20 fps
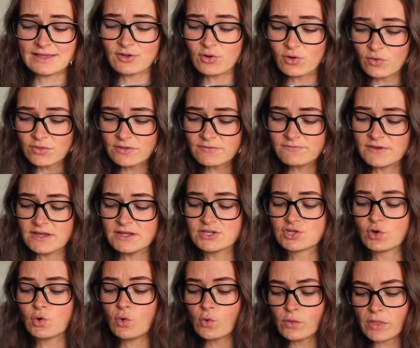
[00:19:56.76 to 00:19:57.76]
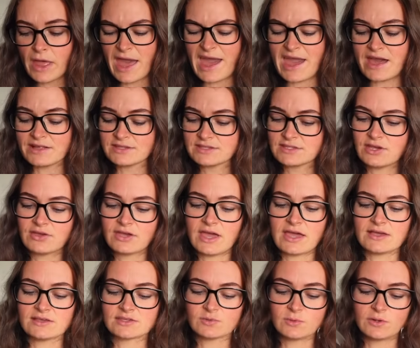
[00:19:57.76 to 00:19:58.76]
like all the veg, all the hats.
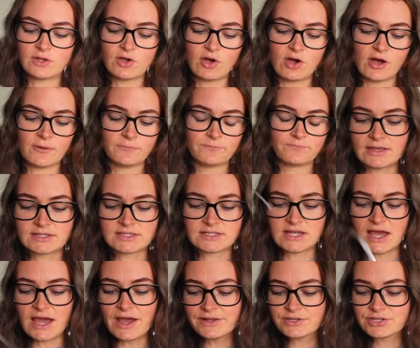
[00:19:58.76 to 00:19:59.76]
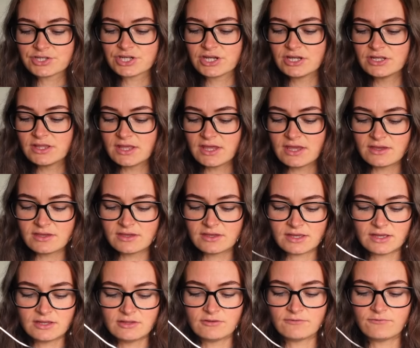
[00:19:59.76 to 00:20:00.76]
Okay, so we got starch in there
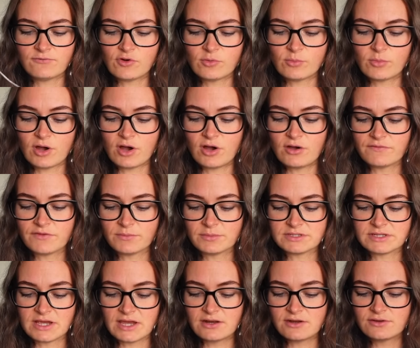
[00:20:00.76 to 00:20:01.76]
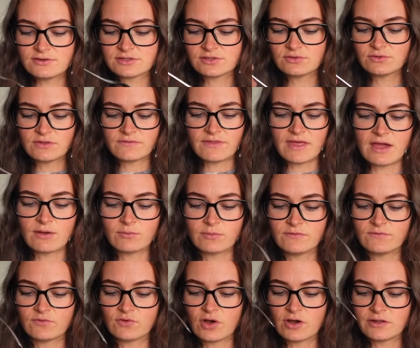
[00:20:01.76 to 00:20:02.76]
in the form of the potatoes and all of that.
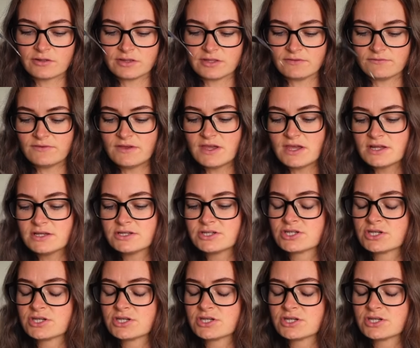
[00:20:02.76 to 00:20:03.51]
We've got the veg,